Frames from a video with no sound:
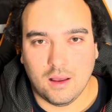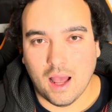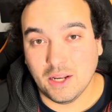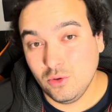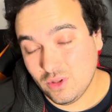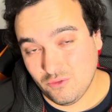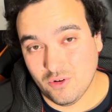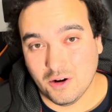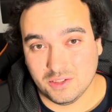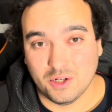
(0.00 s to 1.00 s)
I do think
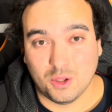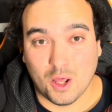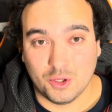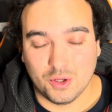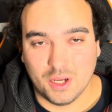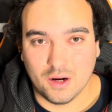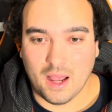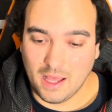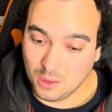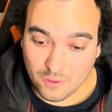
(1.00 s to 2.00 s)
Ferrari's done a lot of good here.
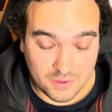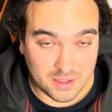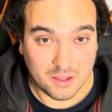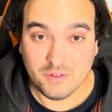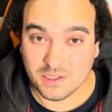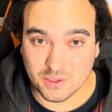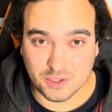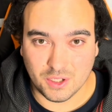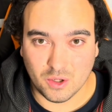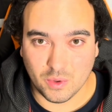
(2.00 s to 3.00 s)
I love that they fixed the
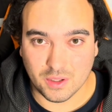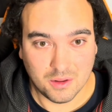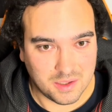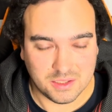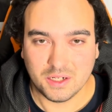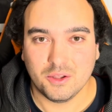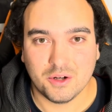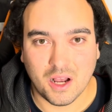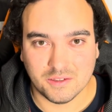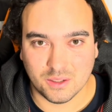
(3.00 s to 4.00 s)
steering wheel, they're listening to their
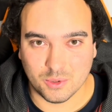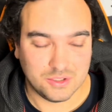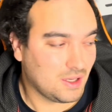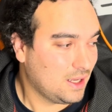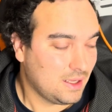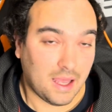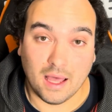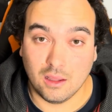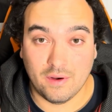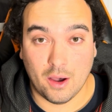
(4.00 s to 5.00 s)
customers. I
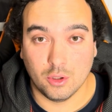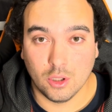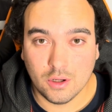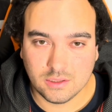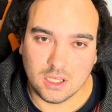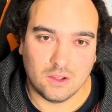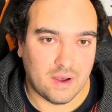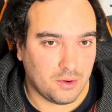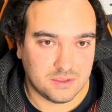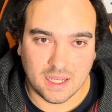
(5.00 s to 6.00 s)
love how it looks, I love
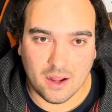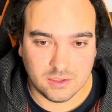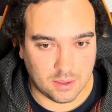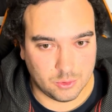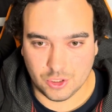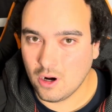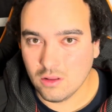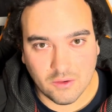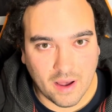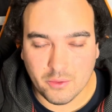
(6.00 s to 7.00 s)
how it sounds, I'm sure I'll
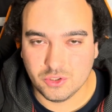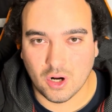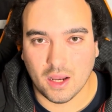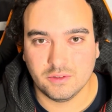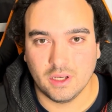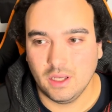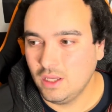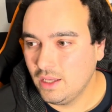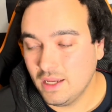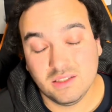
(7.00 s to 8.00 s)
love how it drives.
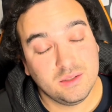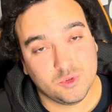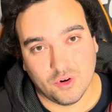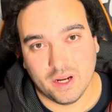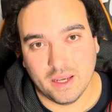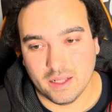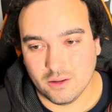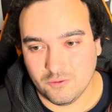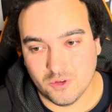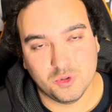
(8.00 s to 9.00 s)
It seems great, and
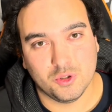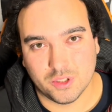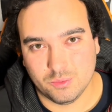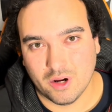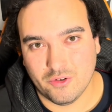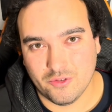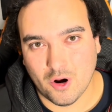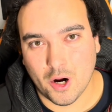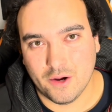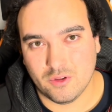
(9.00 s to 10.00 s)
the future looks bright for
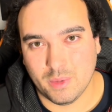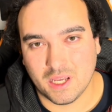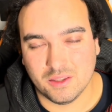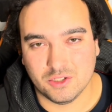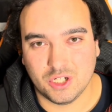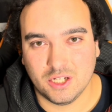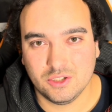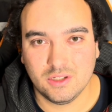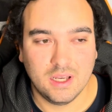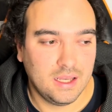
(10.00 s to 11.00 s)
Ferrari if they're making these
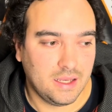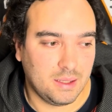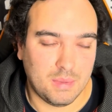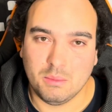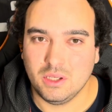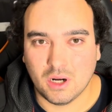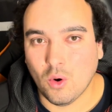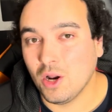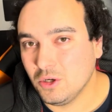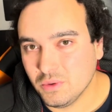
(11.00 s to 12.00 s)
changes and maybe,
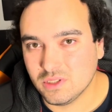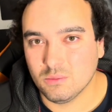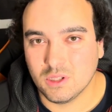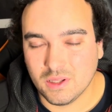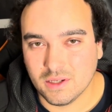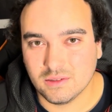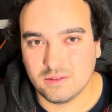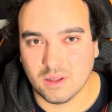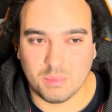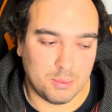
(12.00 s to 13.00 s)
undoing some of the things
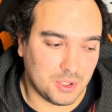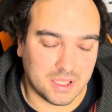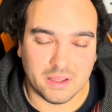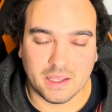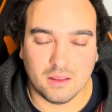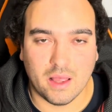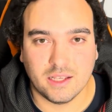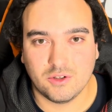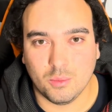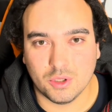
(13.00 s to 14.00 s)
that people didn't like the
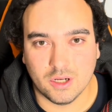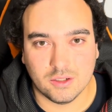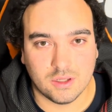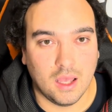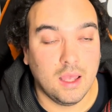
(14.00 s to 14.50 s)
last couple of years.